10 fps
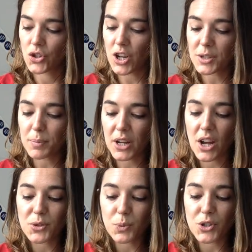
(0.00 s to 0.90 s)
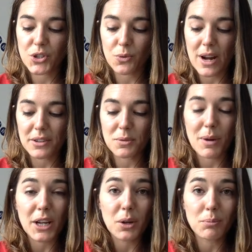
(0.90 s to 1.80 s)
just because we're surrounded
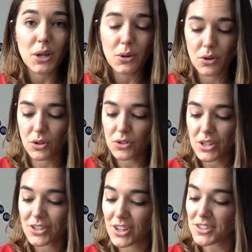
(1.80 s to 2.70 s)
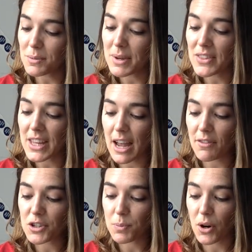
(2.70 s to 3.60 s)
by computers doesn't mean the
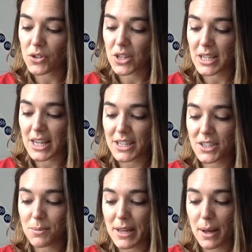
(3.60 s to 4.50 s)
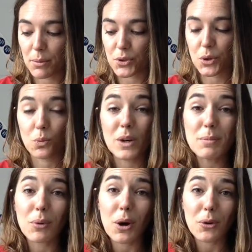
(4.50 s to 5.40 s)
average person needs to be able to
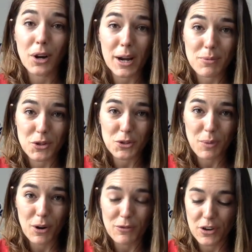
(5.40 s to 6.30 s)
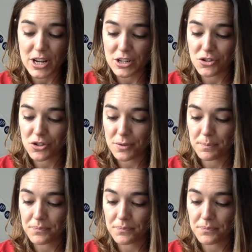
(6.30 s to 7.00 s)
reprogram their smart fridge.